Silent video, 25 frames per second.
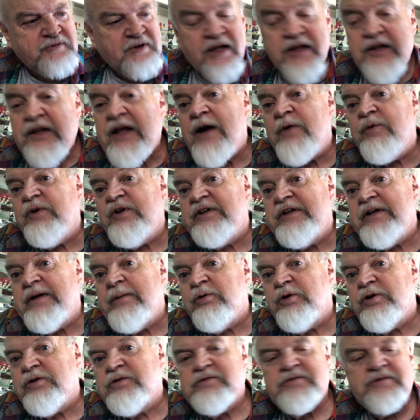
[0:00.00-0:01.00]
Larry
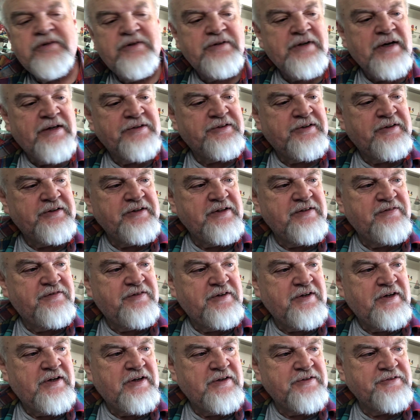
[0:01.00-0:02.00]
Lieber, not to leave
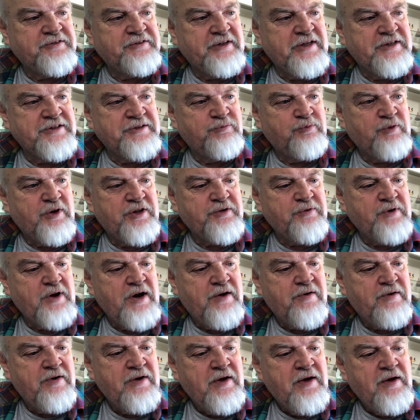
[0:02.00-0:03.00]
Stan's brother
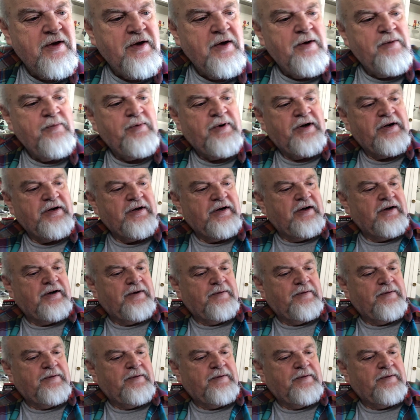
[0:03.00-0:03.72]
out. But